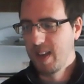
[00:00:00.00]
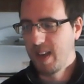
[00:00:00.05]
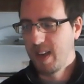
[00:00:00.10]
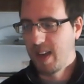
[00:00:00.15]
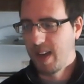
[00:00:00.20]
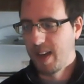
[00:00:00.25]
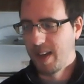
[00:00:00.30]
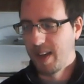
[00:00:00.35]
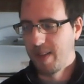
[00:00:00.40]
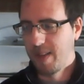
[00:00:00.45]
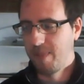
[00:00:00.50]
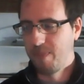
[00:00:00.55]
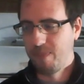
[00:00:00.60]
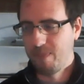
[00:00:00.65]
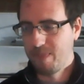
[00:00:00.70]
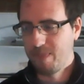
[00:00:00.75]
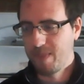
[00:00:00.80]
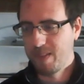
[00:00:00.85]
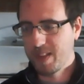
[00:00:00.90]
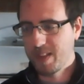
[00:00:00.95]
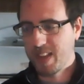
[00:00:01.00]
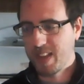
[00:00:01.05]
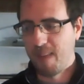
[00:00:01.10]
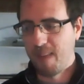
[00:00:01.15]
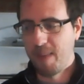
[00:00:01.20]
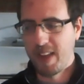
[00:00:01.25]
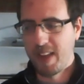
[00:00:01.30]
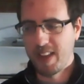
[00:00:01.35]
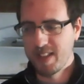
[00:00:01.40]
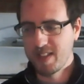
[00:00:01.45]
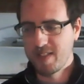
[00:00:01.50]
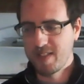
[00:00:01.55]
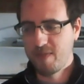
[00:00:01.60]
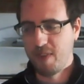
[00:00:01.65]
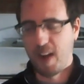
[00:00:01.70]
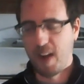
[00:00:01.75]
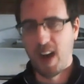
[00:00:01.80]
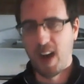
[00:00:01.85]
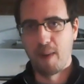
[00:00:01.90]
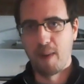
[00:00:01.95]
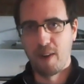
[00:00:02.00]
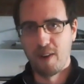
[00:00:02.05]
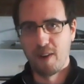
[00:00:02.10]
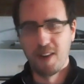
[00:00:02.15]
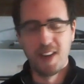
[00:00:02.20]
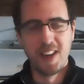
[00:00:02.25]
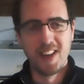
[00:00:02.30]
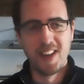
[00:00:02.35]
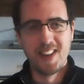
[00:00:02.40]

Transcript: Um, gaming is phenomenal.